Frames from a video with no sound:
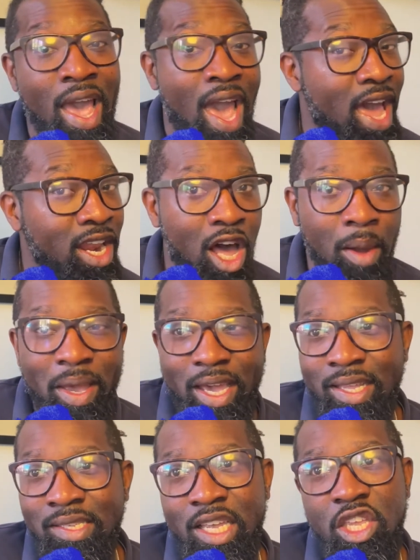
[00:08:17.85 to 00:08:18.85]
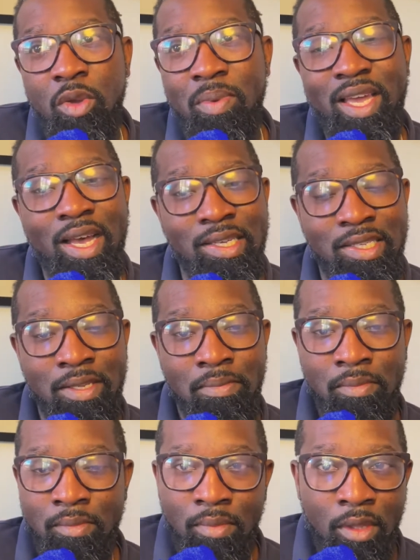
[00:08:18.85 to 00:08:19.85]
And long may it continue, because
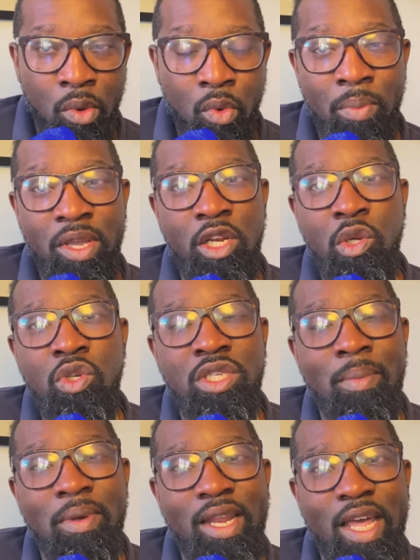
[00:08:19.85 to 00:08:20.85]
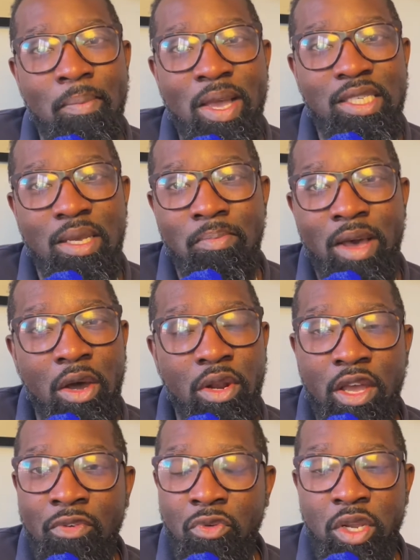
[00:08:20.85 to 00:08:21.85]
when we lose somebody like Mason
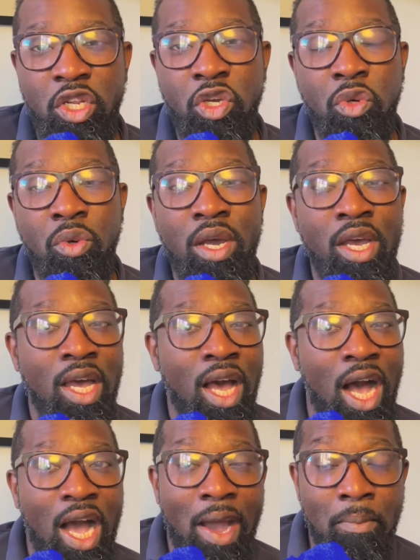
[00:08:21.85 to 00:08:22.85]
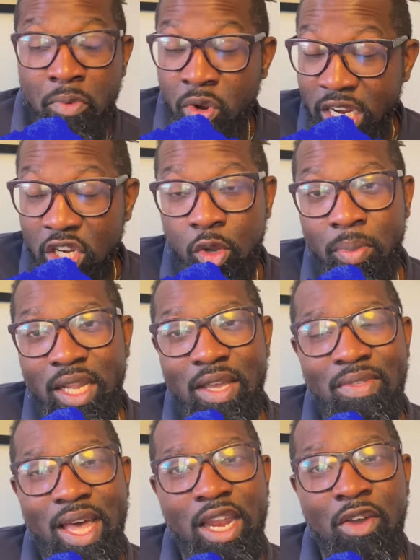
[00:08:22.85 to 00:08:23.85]
Mount, if we do, I really do
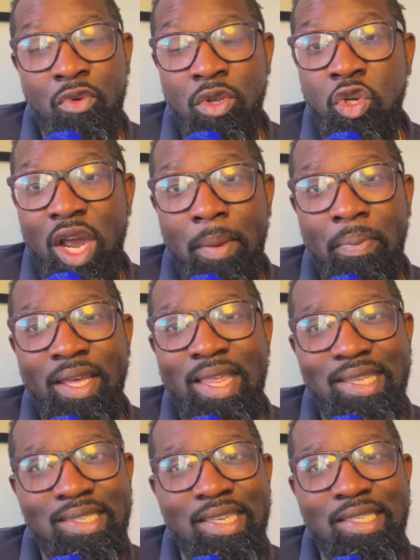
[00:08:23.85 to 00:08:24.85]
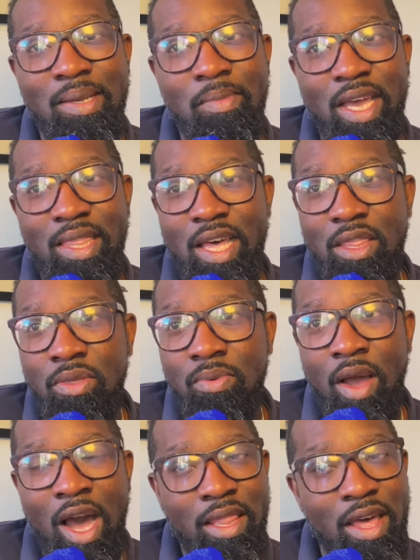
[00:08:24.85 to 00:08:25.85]
believe that if we try to play that system again, that
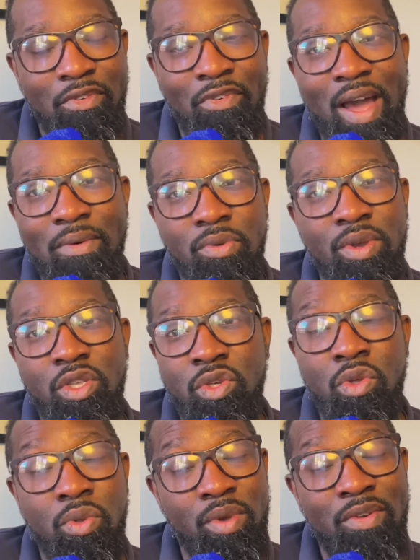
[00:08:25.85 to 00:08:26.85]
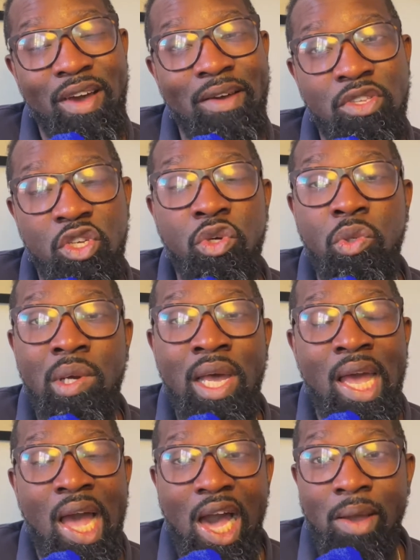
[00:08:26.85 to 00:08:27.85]
5-3-2, 3-5-2,
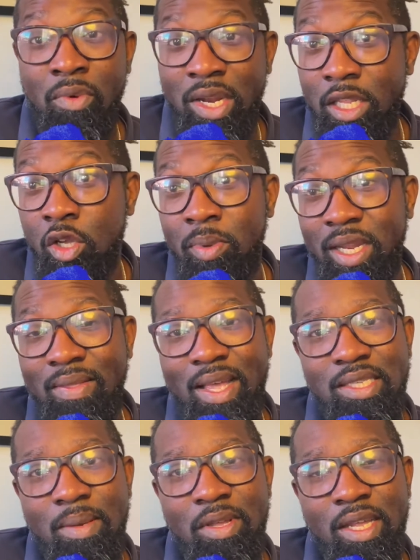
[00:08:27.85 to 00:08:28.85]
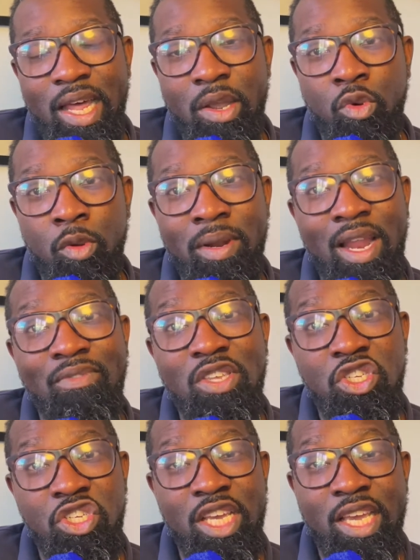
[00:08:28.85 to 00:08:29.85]
I really do believe that somebody like Ruben
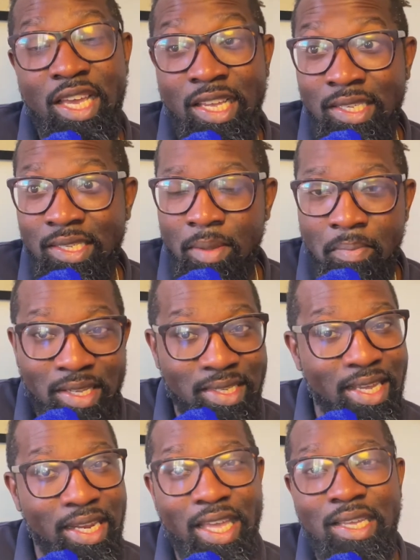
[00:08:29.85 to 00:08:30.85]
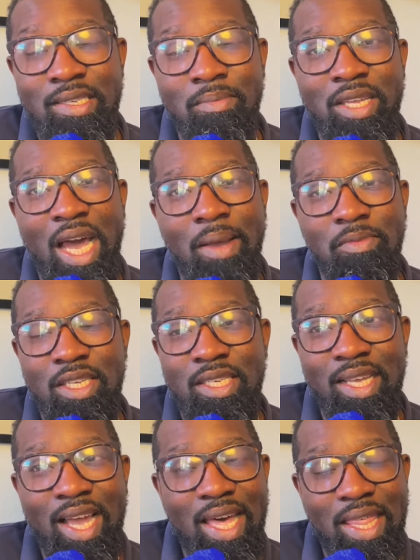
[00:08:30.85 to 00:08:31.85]
Loftus-Cheek is the missing link sometimes. He's
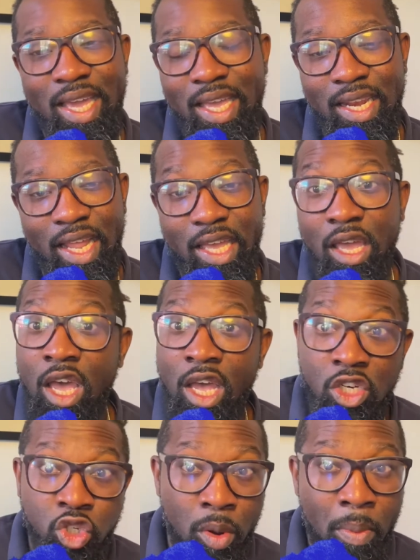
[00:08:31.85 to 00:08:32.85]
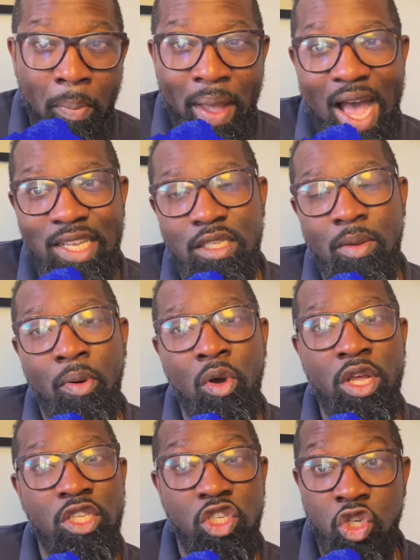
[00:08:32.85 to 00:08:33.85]
the guy that can dribble past the
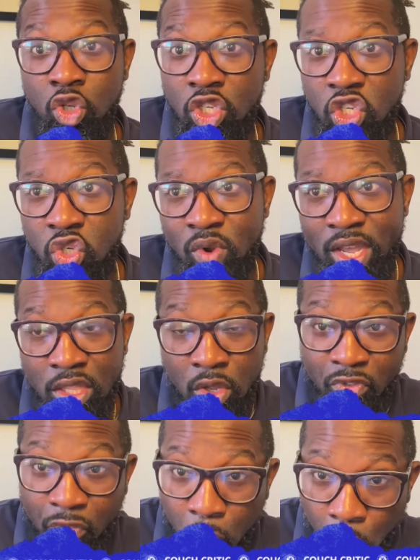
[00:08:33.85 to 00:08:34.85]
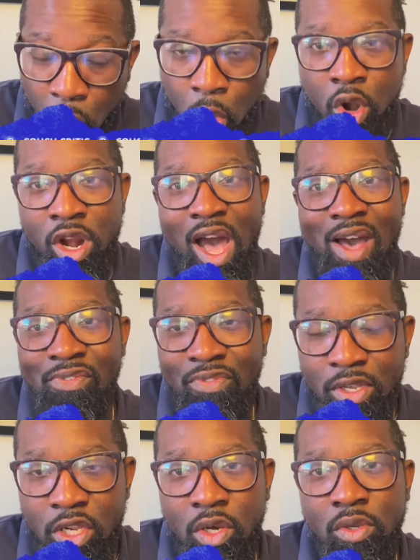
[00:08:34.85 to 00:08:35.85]
opponents, use his strength to ward off,
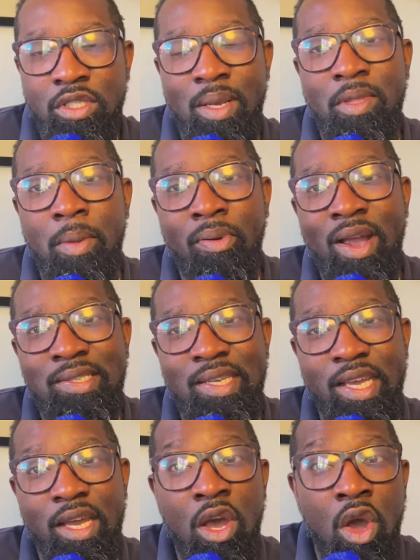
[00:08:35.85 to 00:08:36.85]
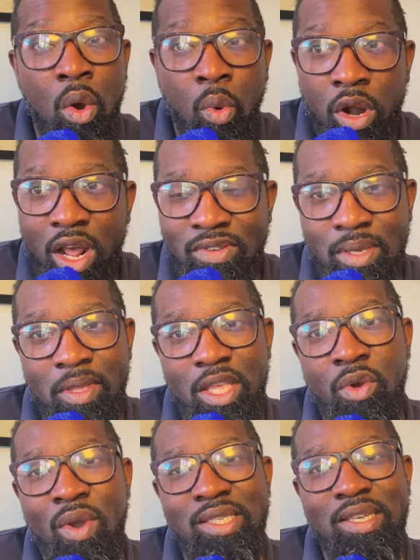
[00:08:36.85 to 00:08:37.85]
some of the pressing, ward off some of the
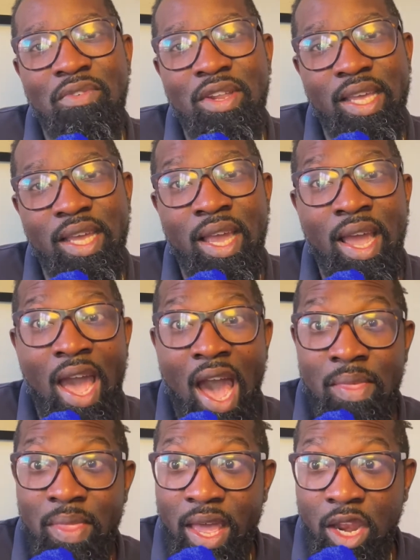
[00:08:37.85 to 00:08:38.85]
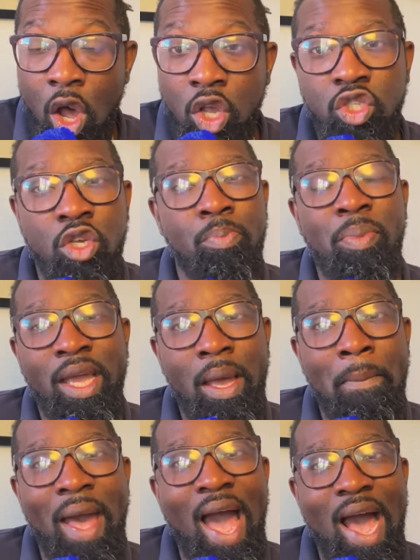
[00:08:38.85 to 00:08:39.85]
aggressivity, and then also pick a
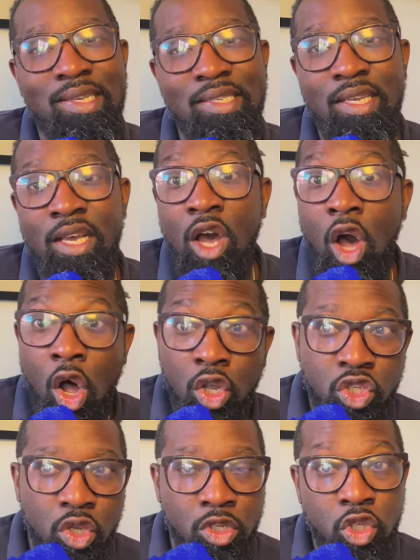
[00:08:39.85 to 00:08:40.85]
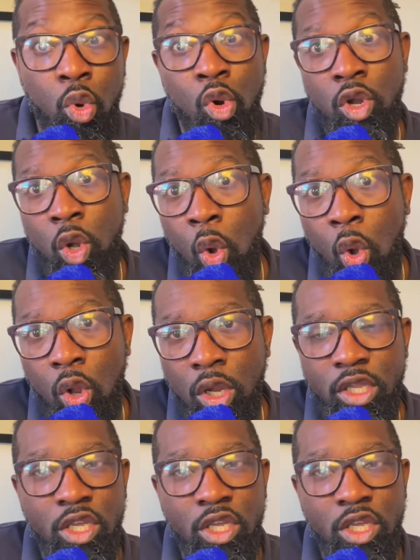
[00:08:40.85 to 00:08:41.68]
pass, also score a goal.